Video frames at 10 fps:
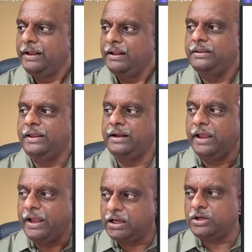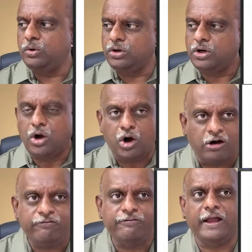Then acute
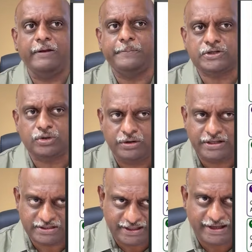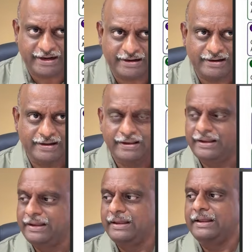off episode is there.
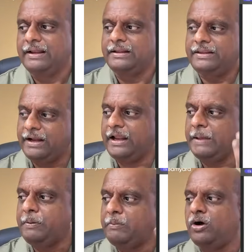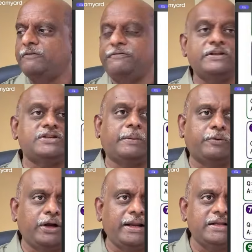Then epomorphin,
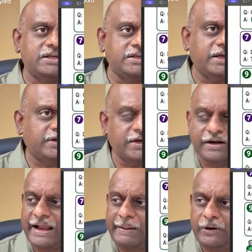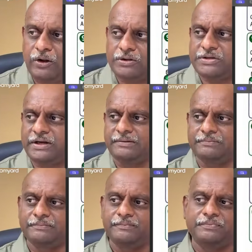subcutaneous injection, rapid onset.
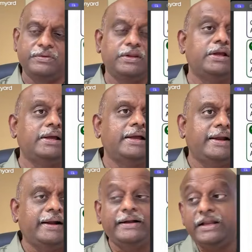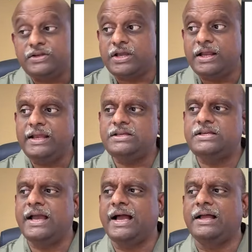
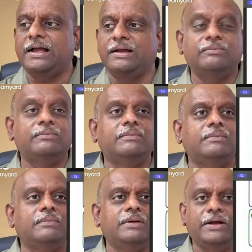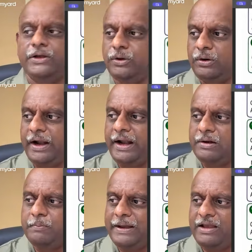Dyskinesia, you
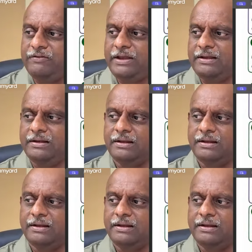treat by giving